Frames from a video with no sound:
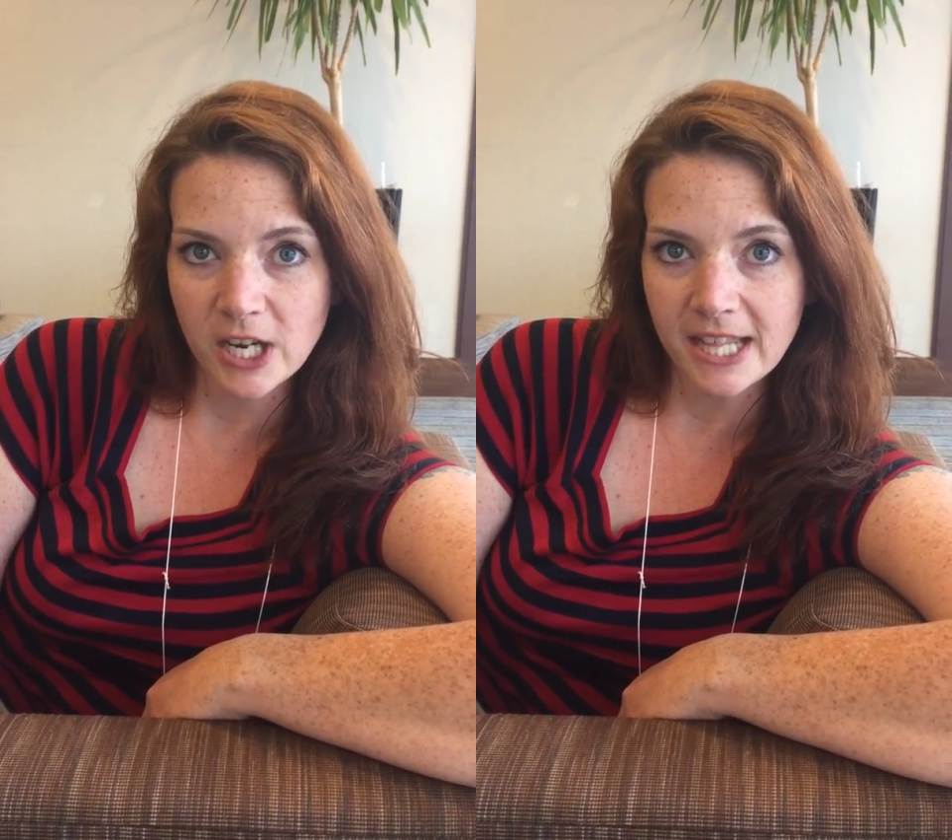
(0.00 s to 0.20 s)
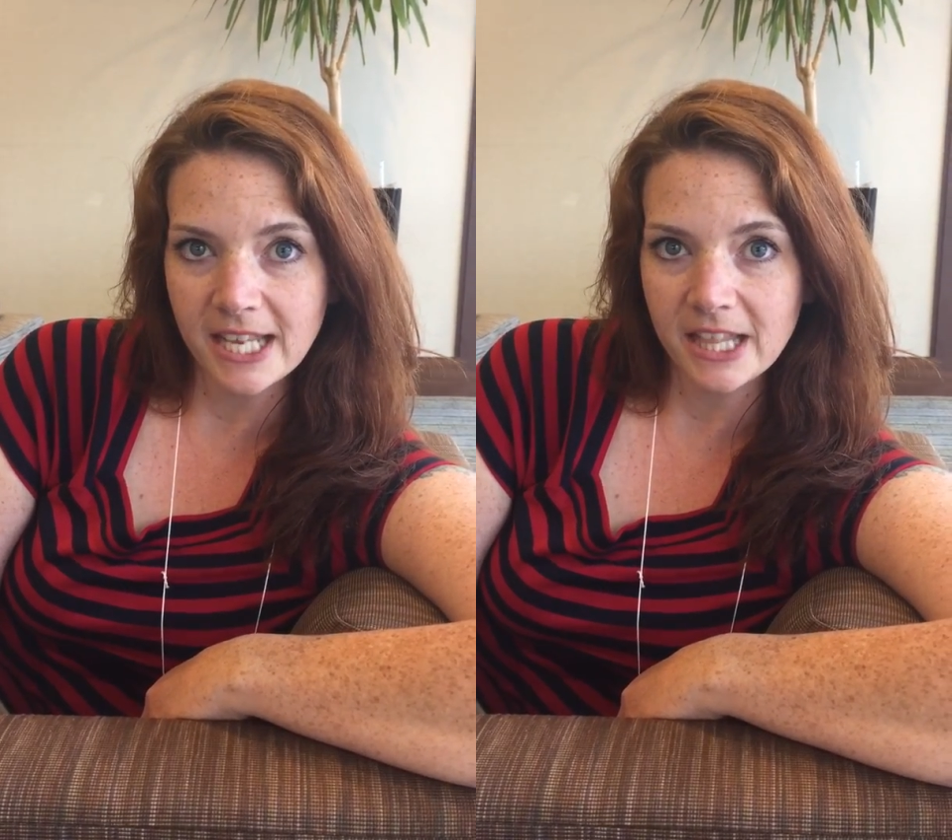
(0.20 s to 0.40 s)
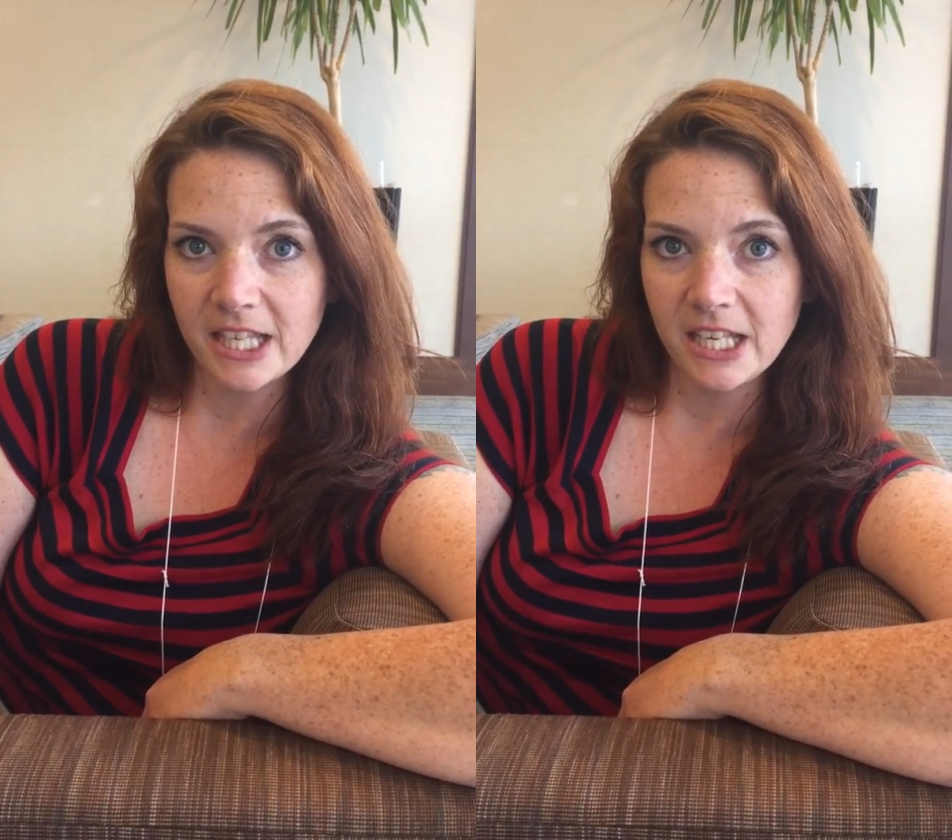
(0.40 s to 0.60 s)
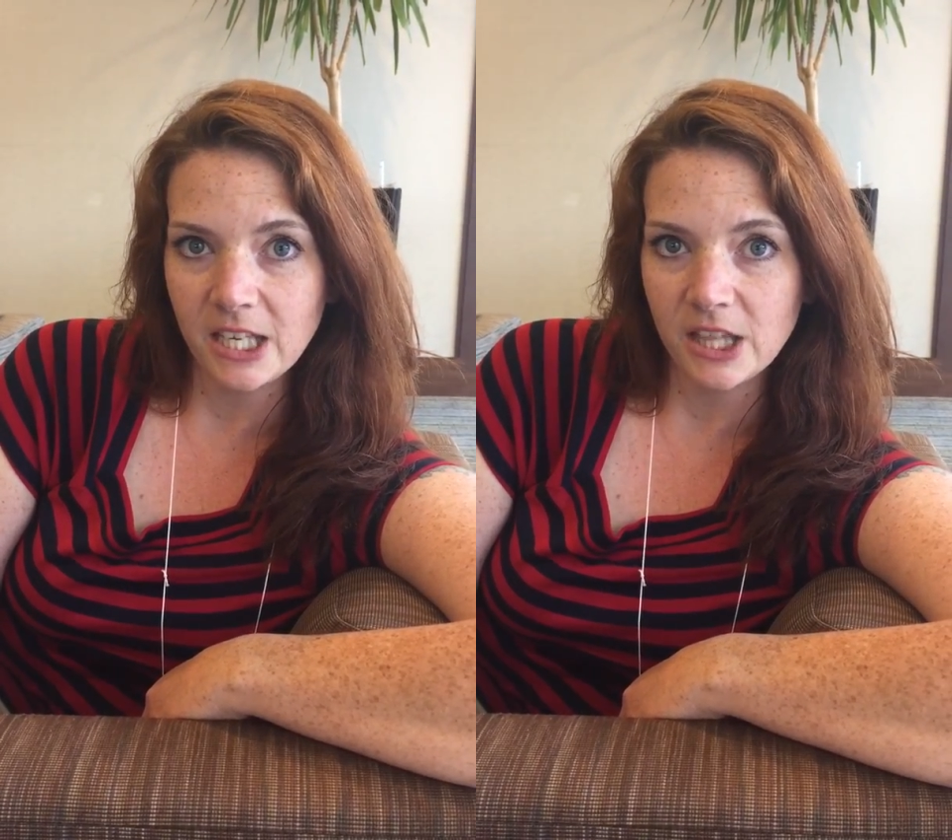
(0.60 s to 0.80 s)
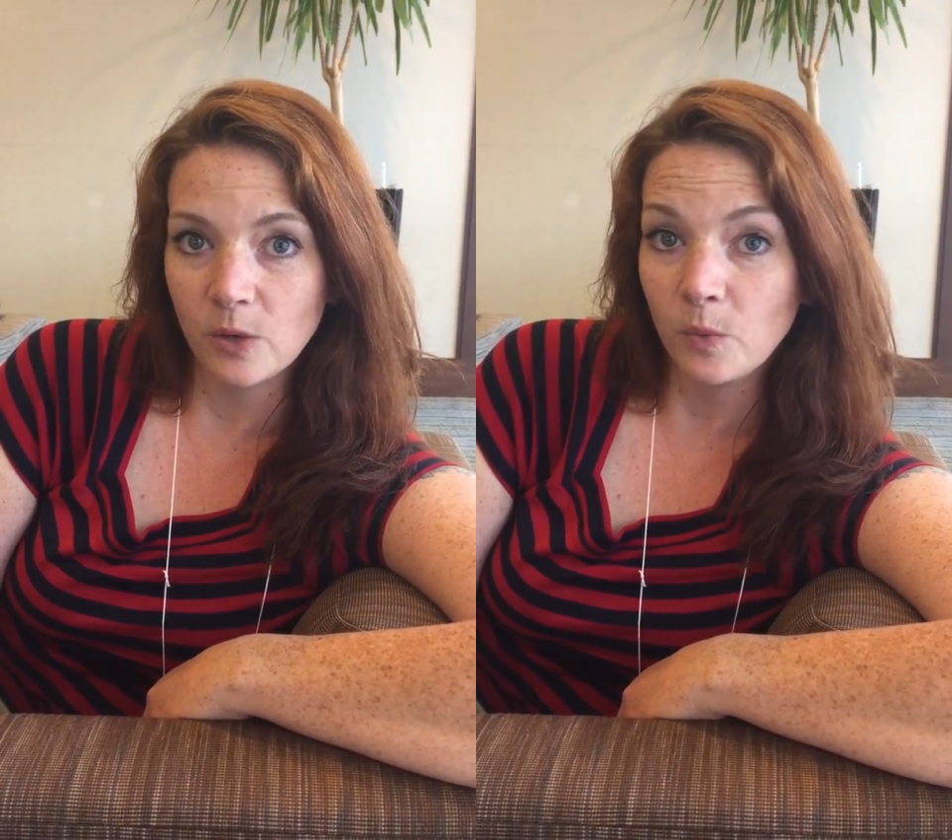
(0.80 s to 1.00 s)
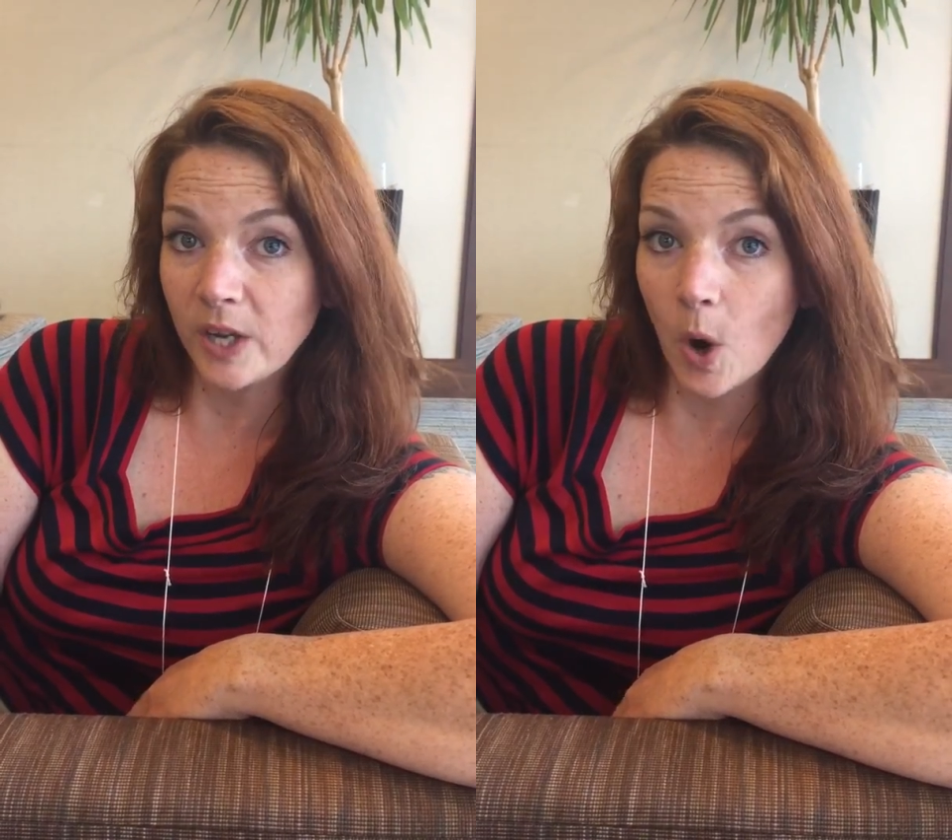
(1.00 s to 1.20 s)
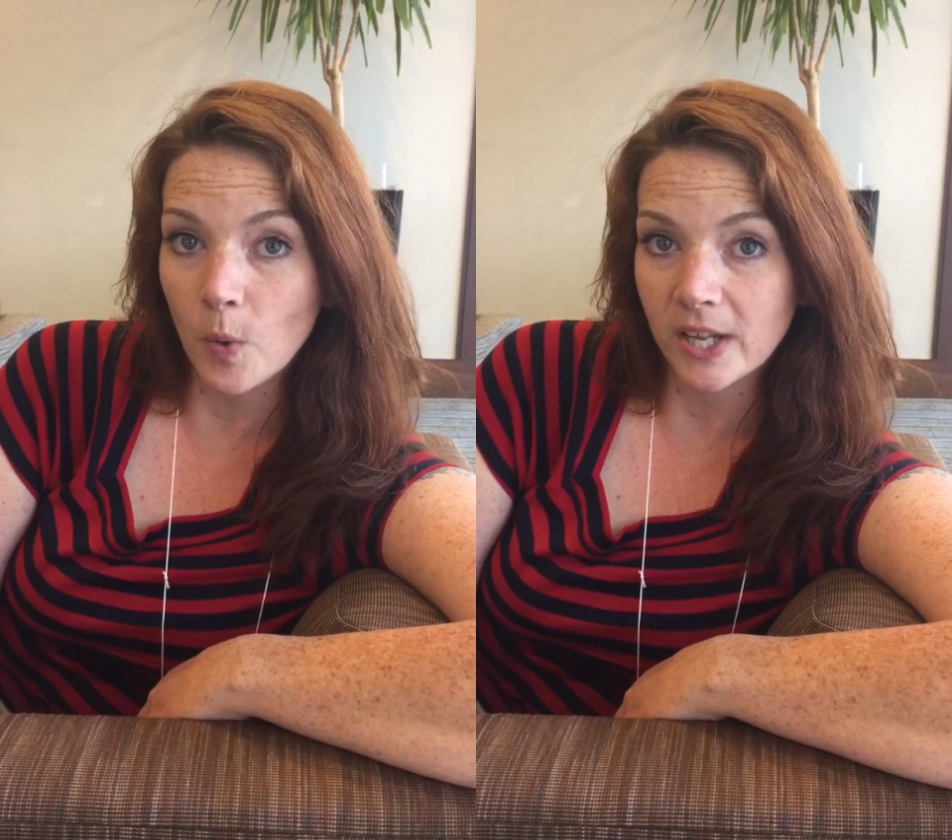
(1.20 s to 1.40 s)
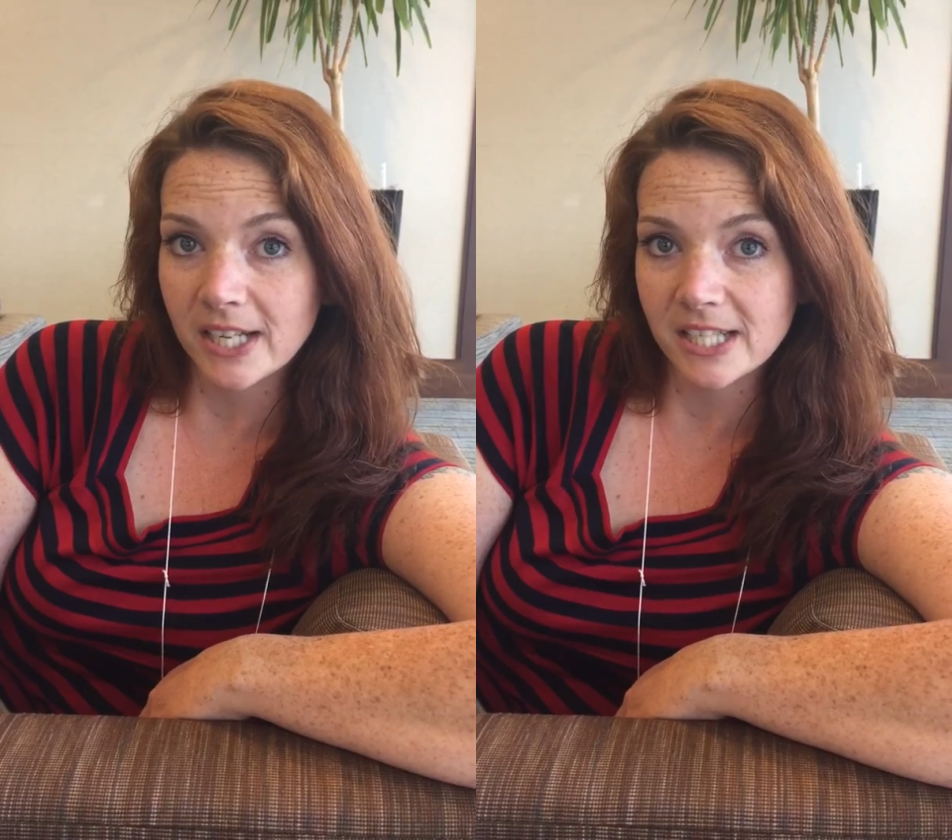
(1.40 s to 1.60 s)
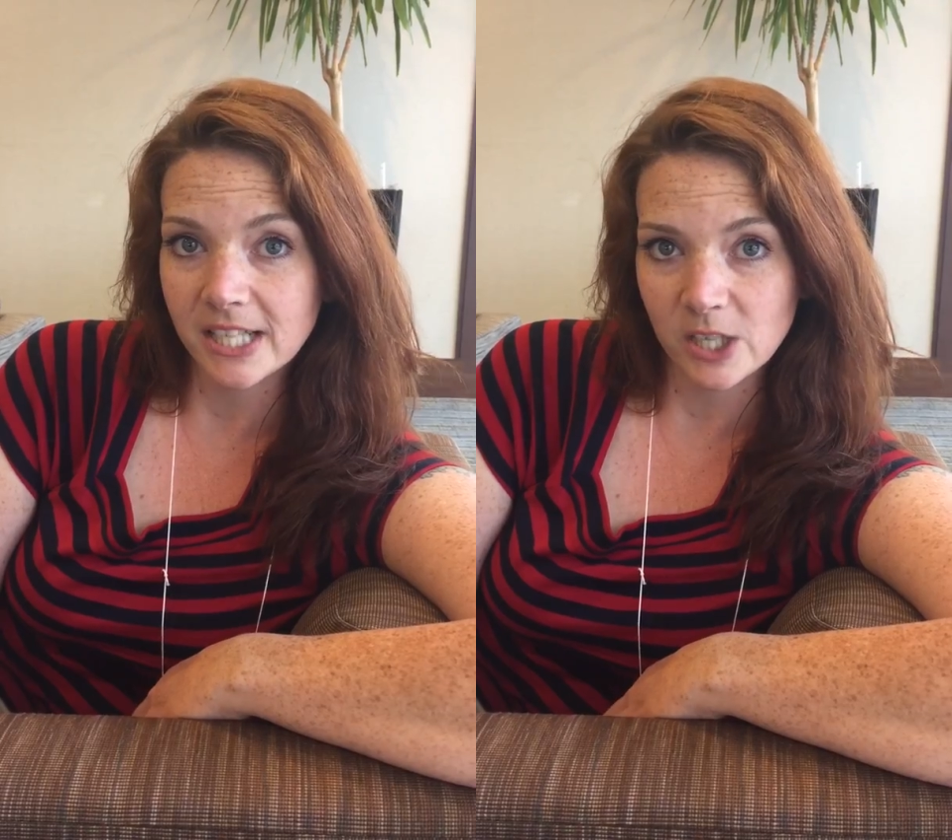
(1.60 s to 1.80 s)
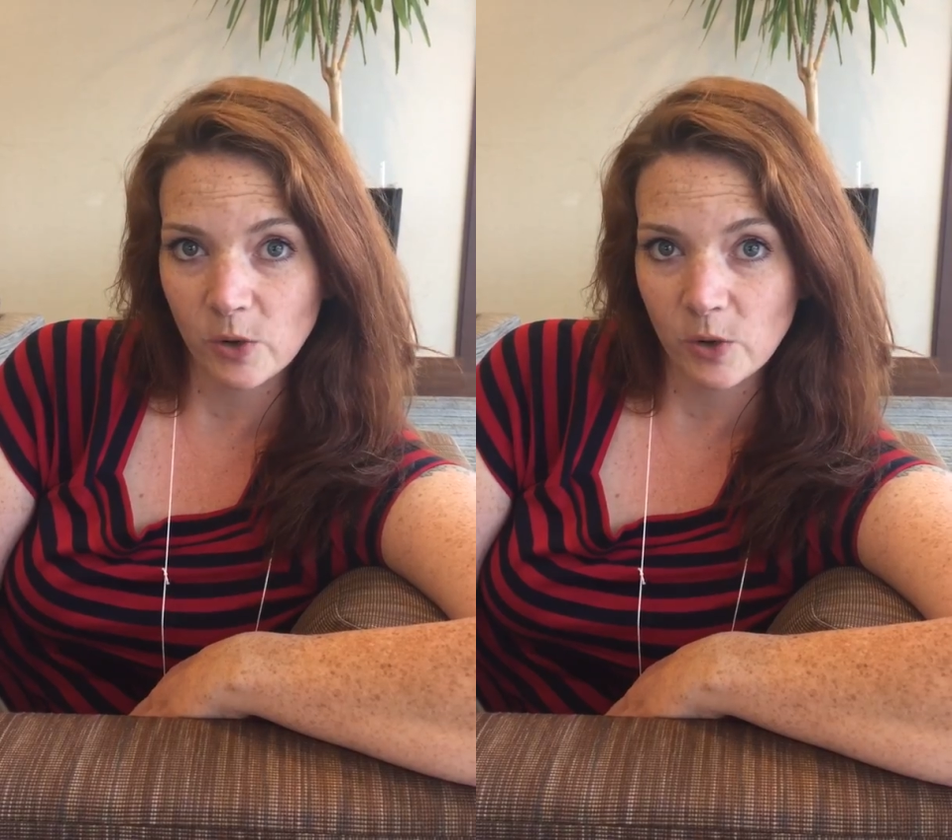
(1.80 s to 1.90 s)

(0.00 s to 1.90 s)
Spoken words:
I think the We Own It is a